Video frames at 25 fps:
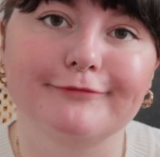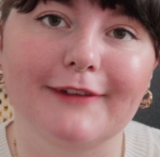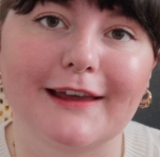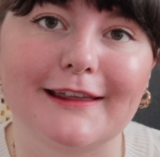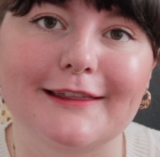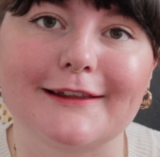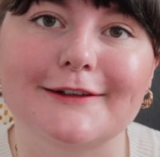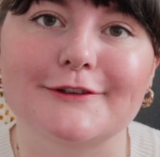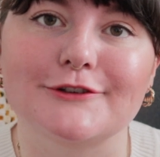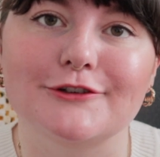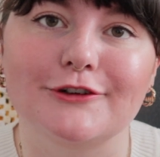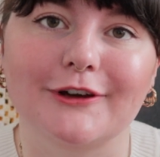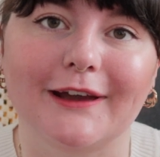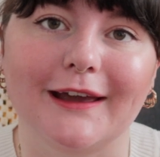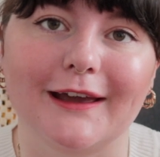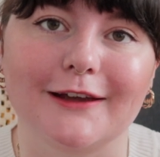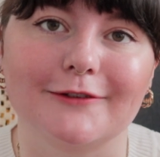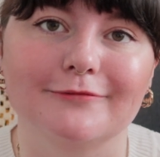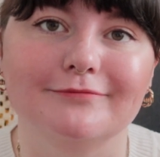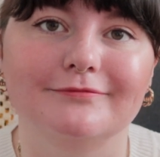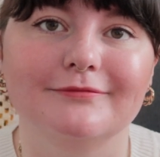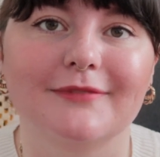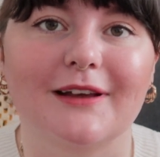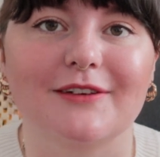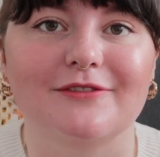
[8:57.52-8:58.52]
And that's okay,
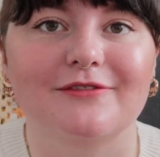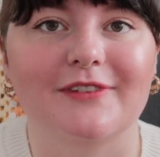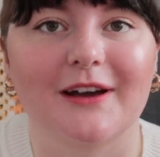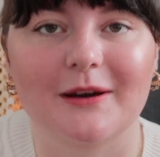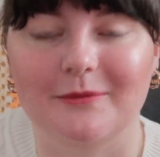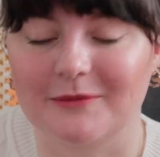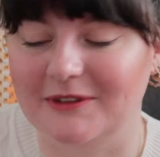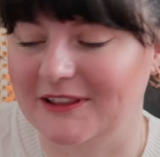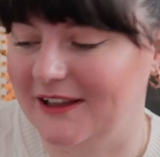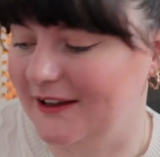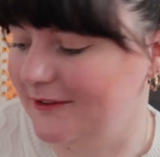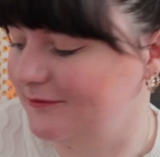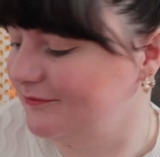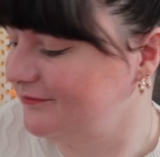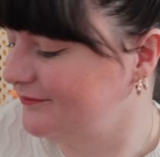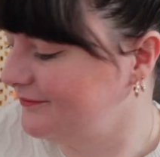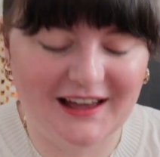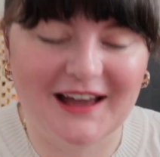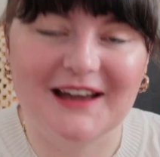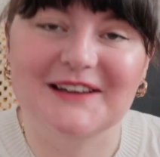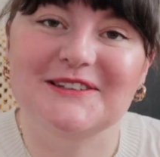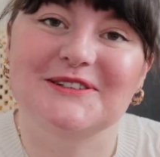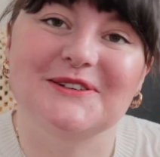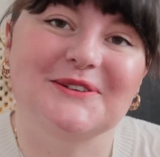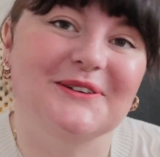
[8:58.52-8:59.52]
I'm fine with that.
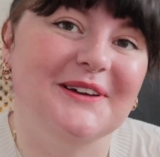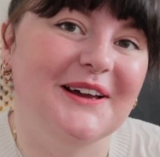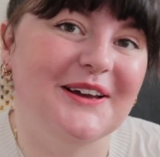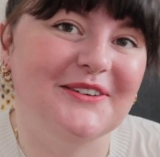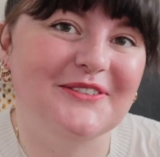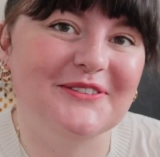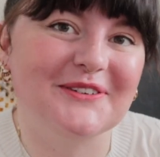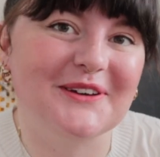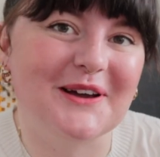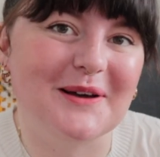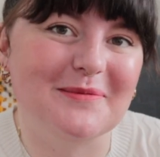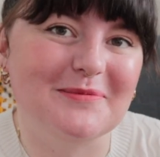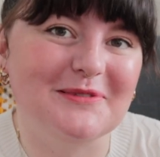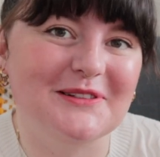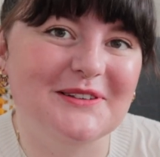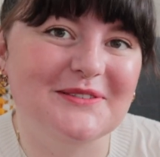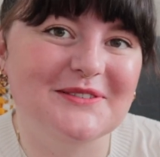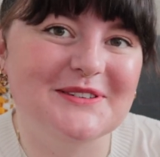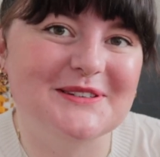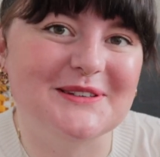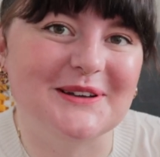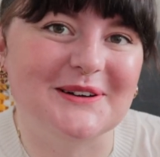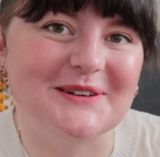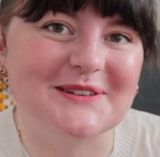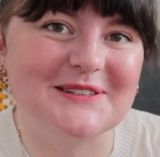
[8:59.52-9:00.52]
I do have a couple of
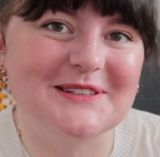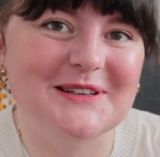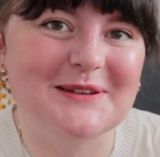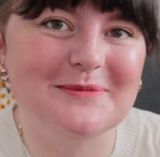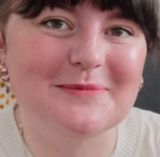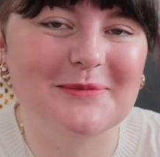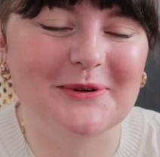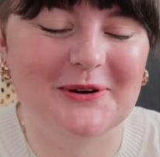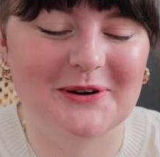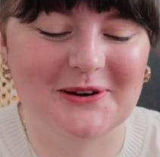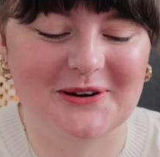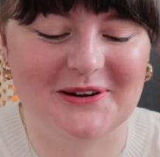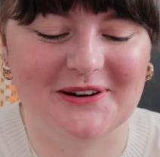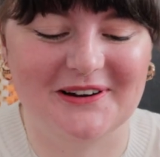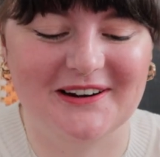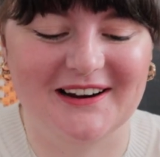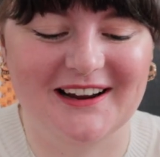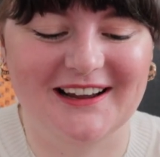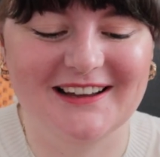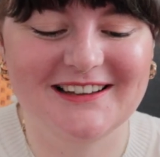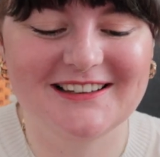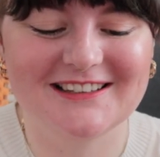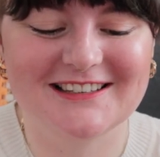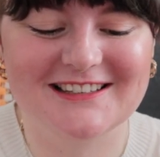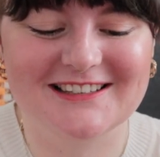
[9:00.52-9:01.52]
socks in
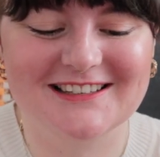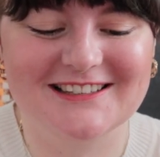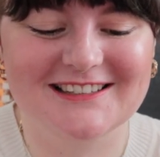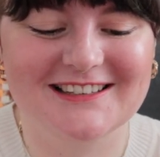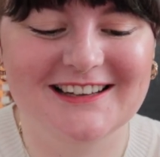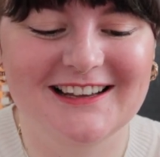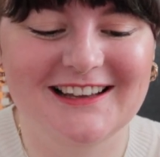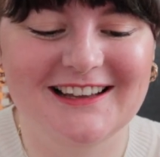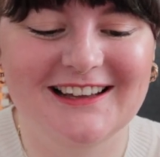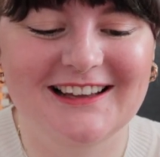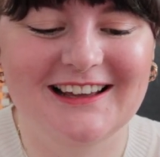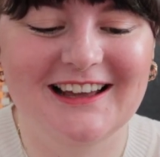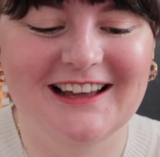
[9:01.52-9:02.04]
progress.